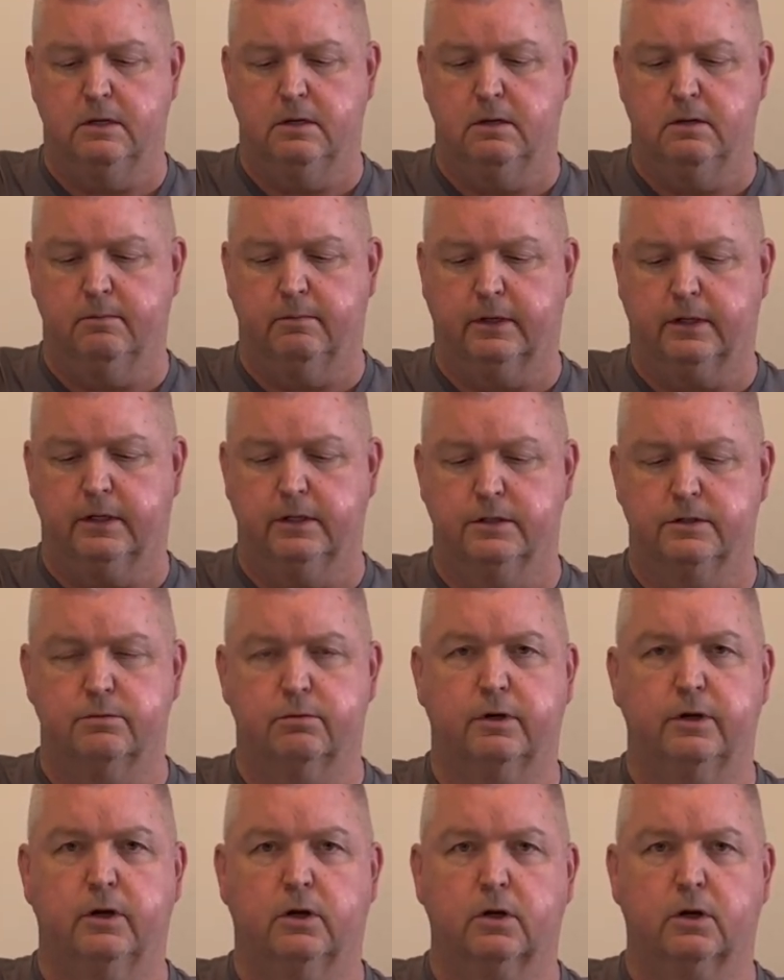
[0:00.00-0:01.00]
my kids
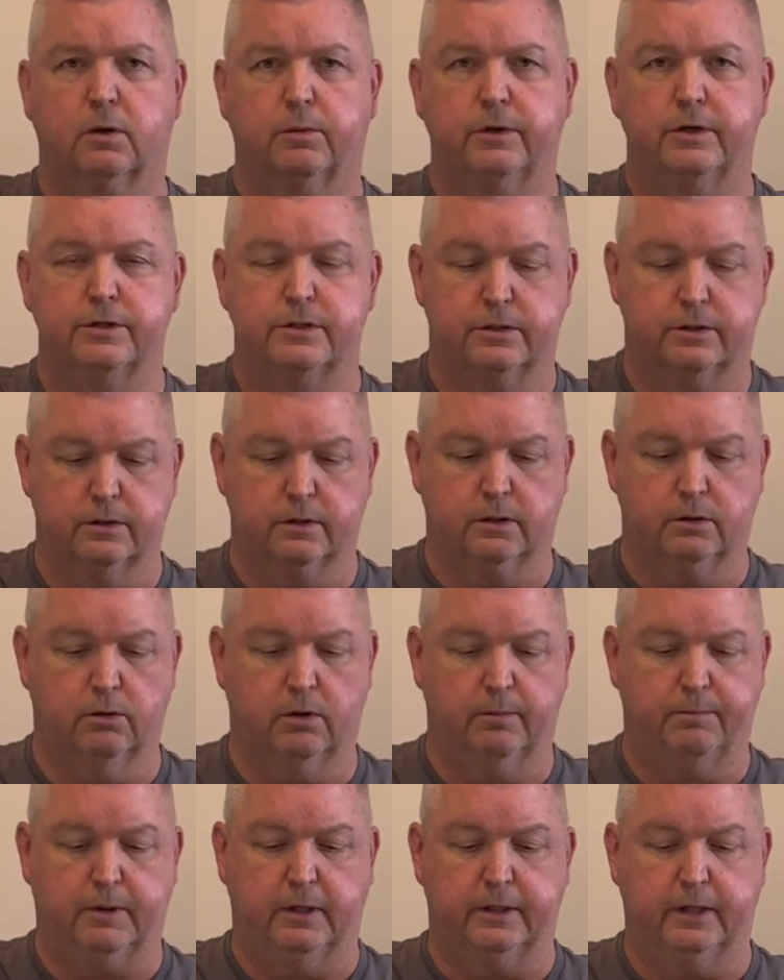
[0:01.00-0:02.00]
were younger, we used to go
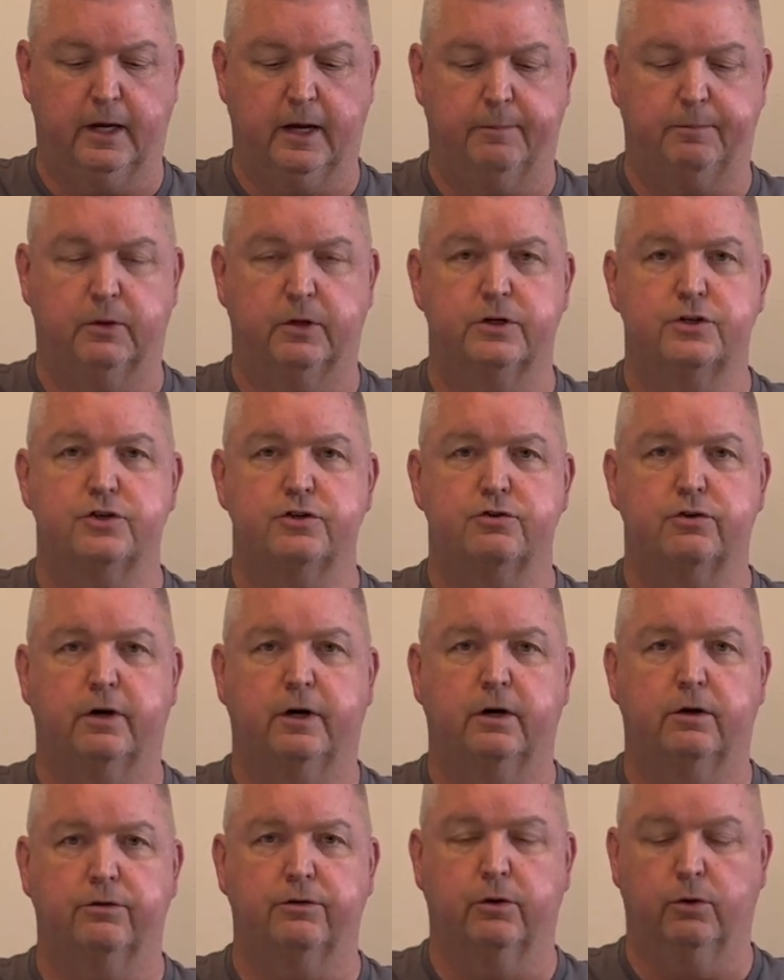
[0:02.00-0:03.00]
up on the Appalachian
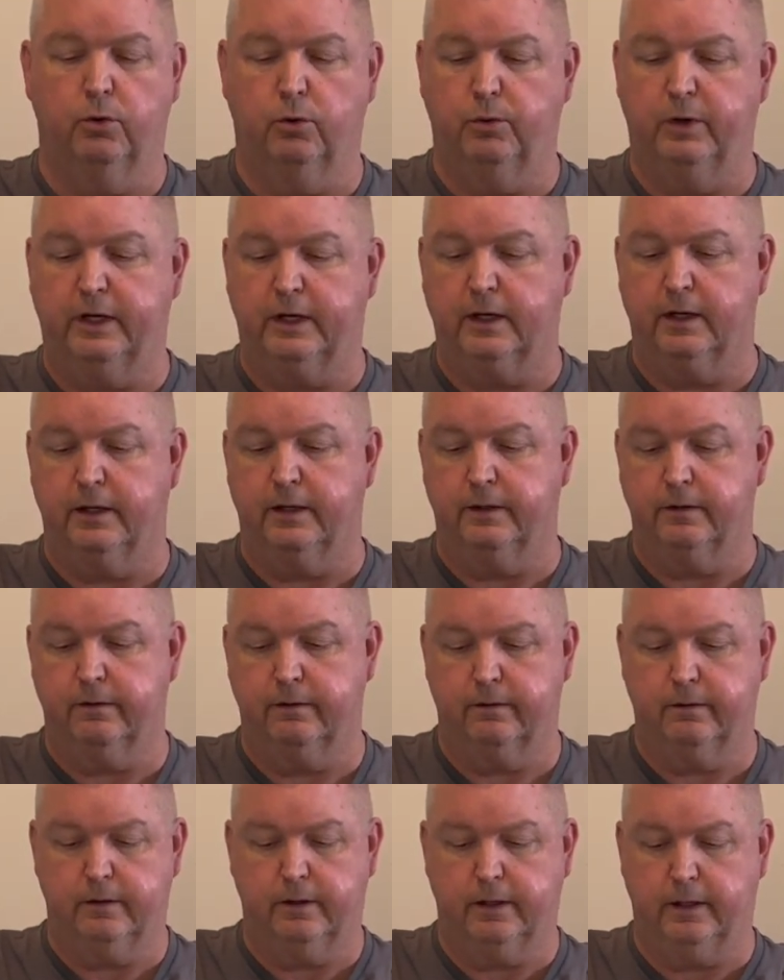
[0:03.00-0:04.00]
Trail, do a weekend,
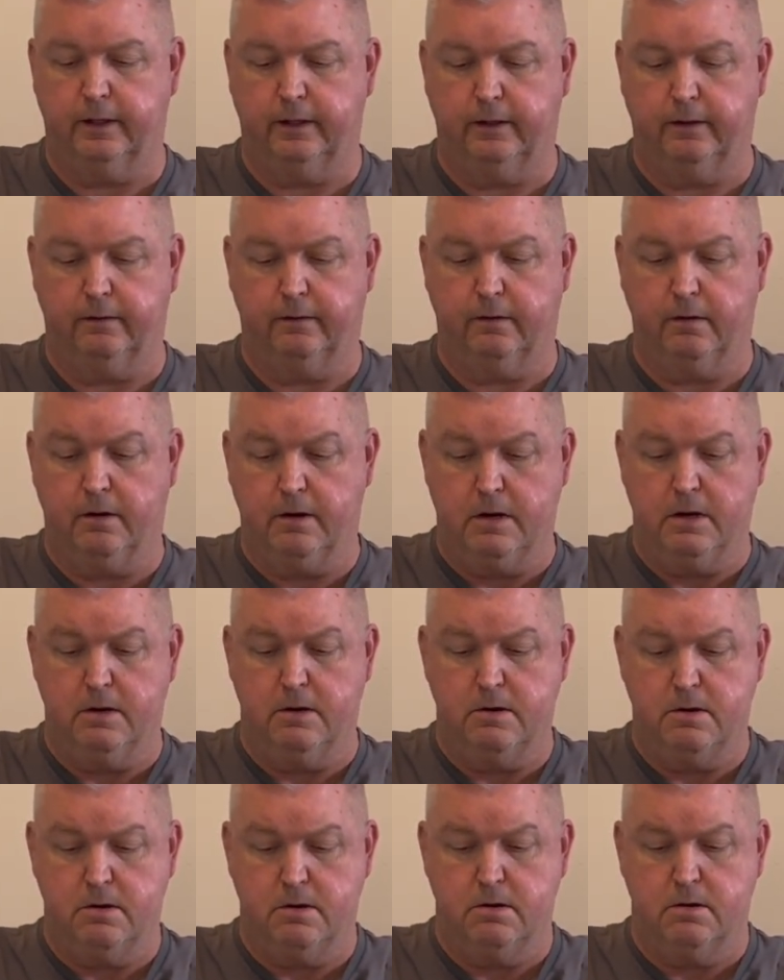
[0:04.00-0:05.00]
and
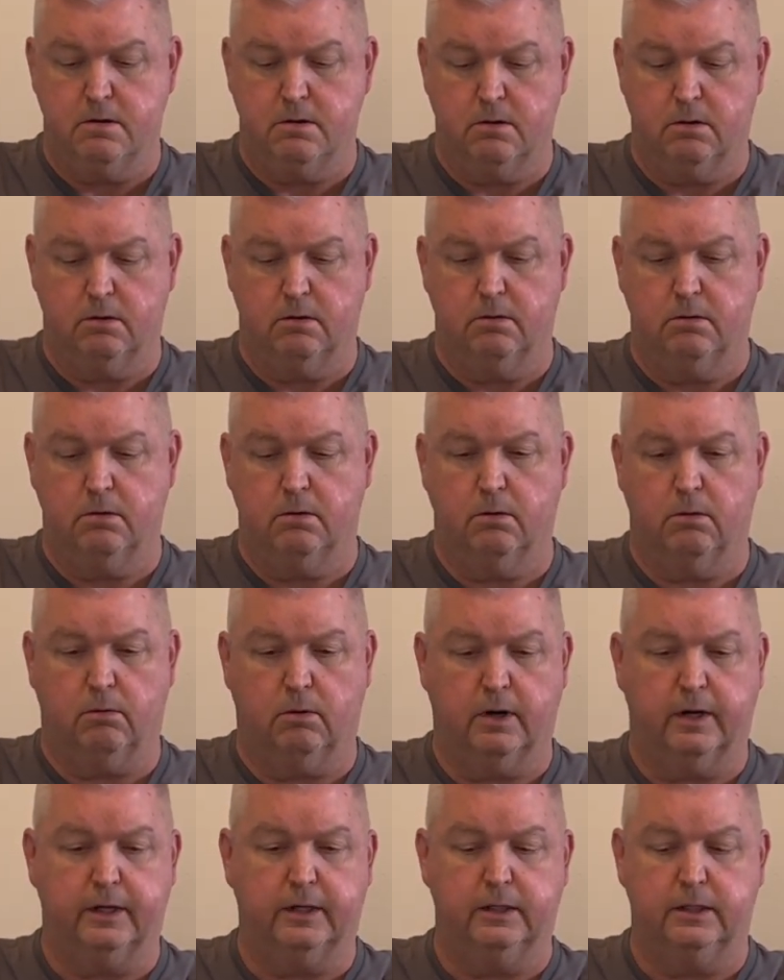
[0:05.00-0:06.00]

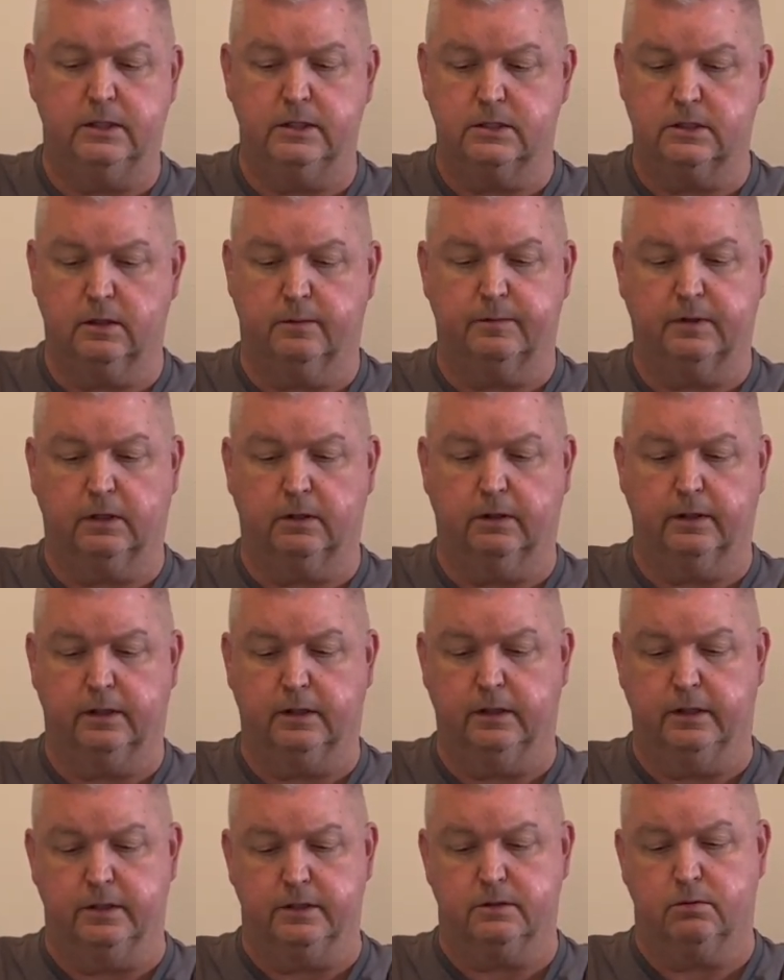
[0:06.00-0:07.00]
why do you need something like
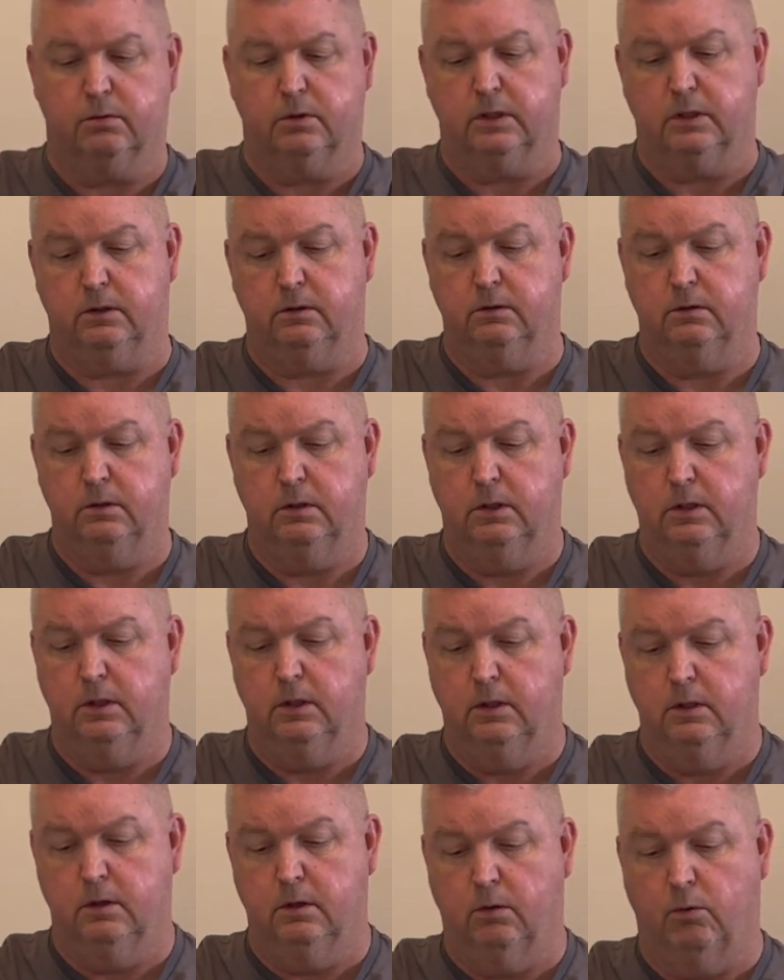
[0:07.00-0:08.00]
this? Well,
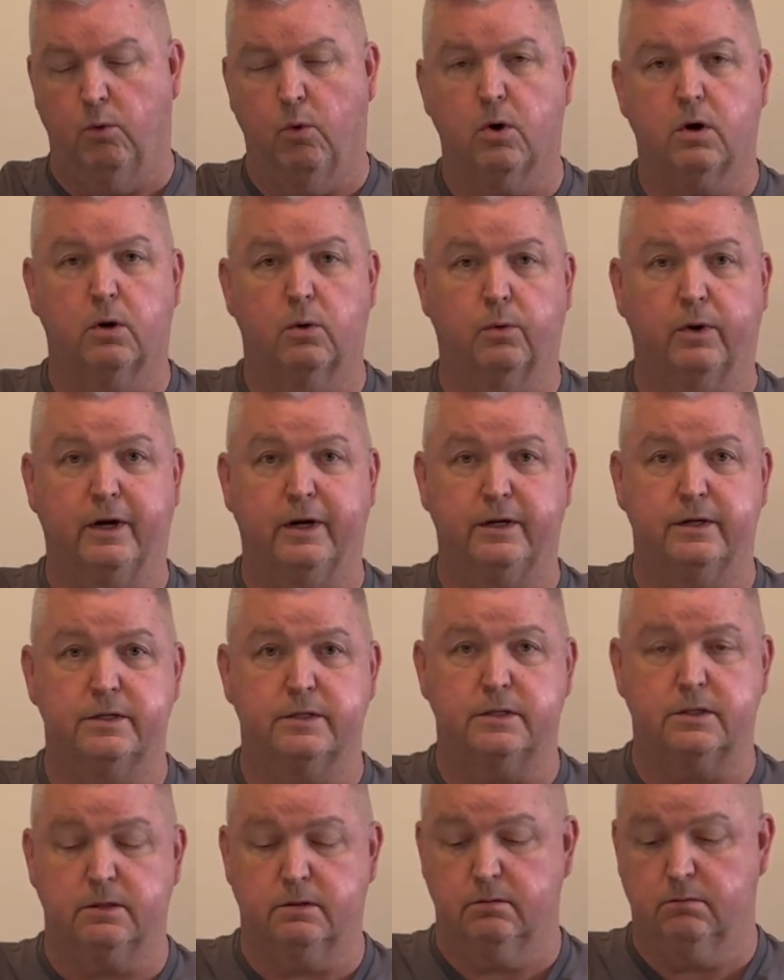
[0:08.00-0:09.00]
water
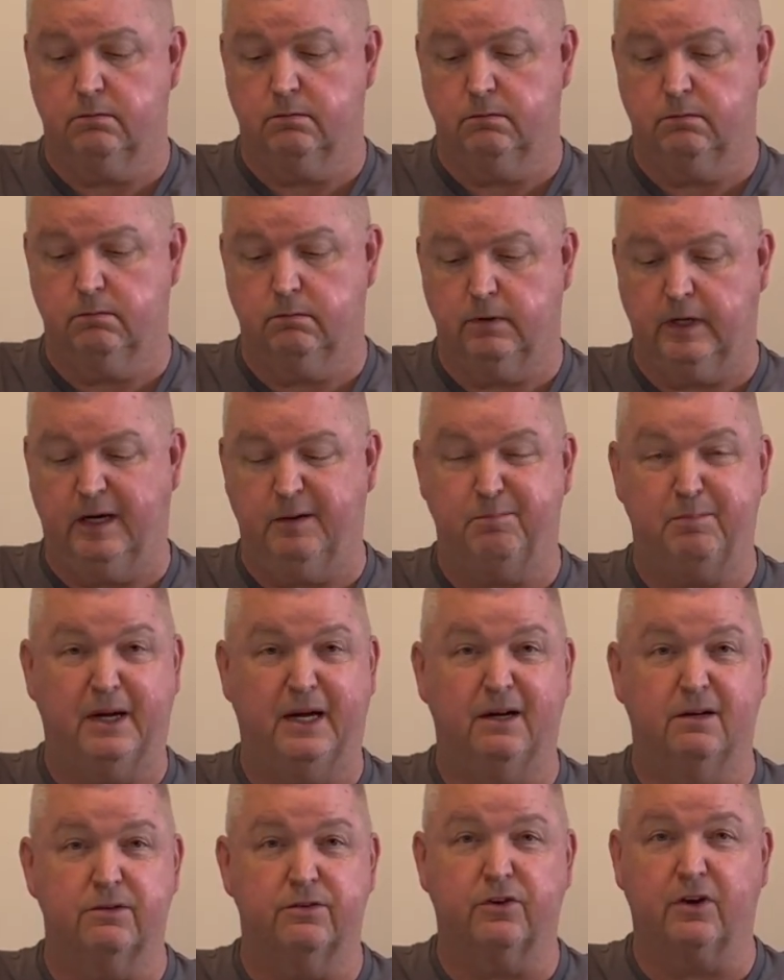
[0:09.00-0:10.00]
weighs 8
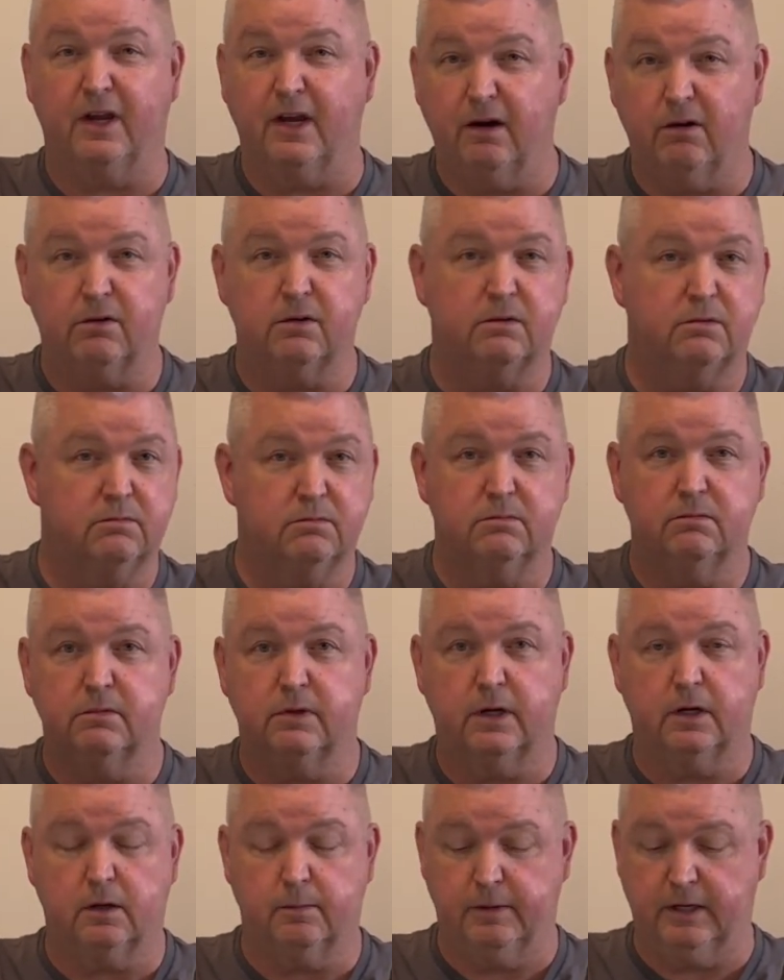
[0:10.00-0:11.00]
pounds a gallon,
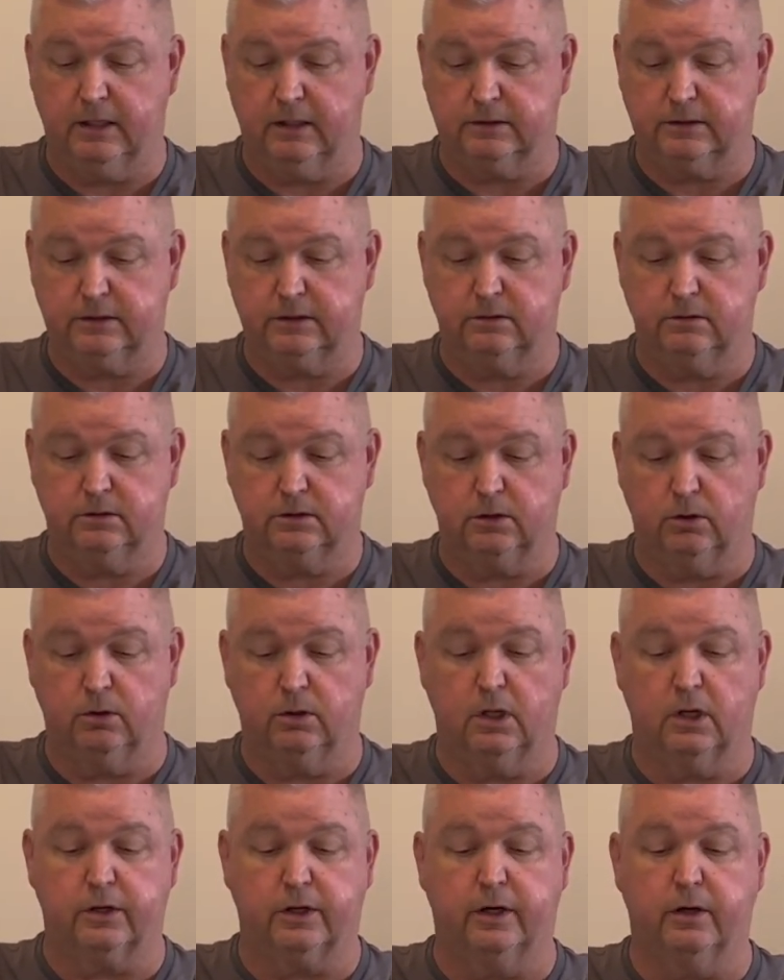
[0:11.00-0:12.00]
thereabouts, so
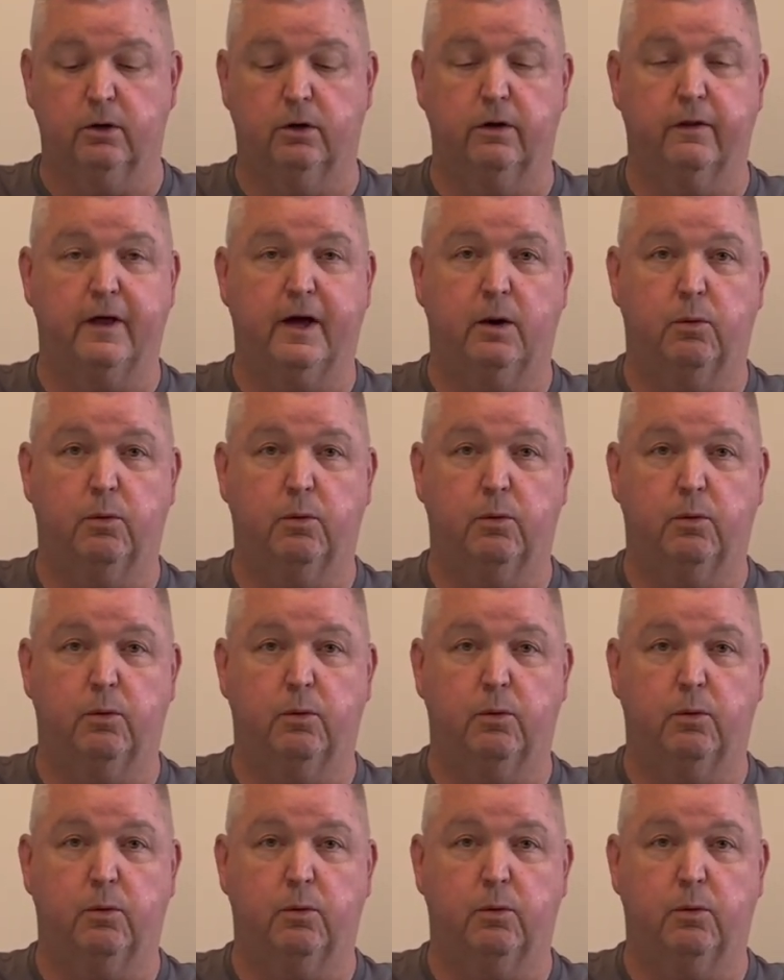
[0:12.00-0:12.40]
lugging all that